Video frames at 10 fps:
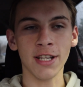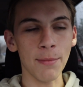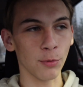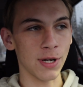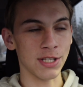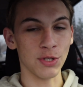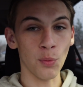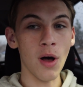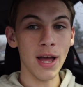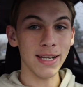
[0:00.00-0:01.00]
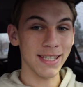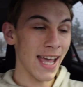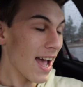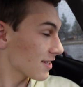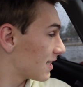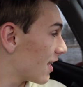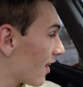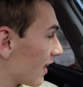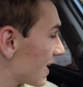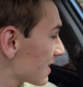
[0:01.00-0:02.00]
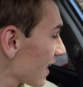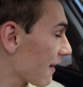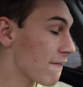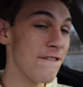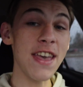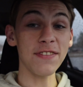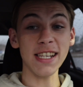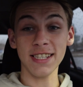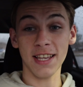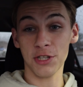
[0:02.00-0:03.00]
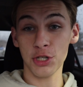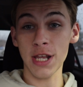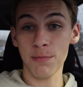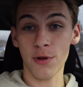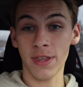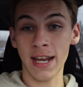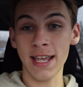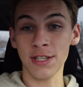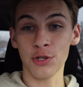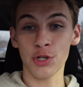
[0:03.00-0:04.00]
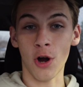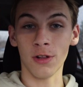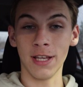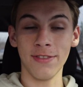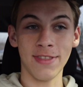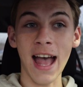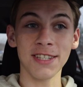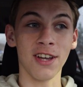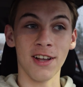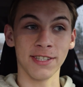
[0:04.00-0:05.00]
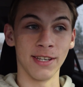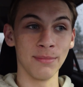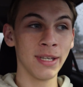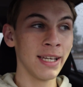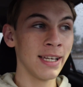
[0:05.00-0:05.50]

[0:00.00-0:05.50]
A couple reasons. One, gas here is like 50 cents cheaper than it is in Charlotte. That's awesome.